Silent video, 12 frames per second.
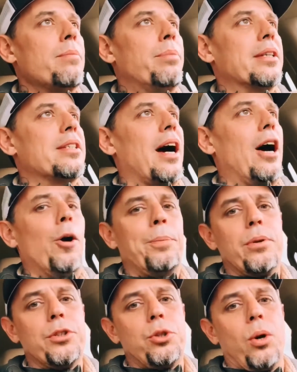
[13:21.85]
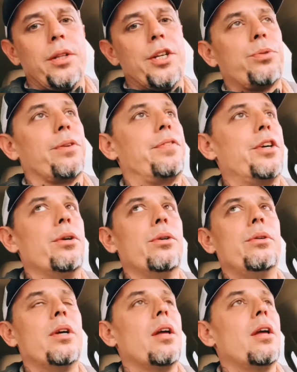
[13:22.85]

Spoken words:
but I hope you enjoyed this review.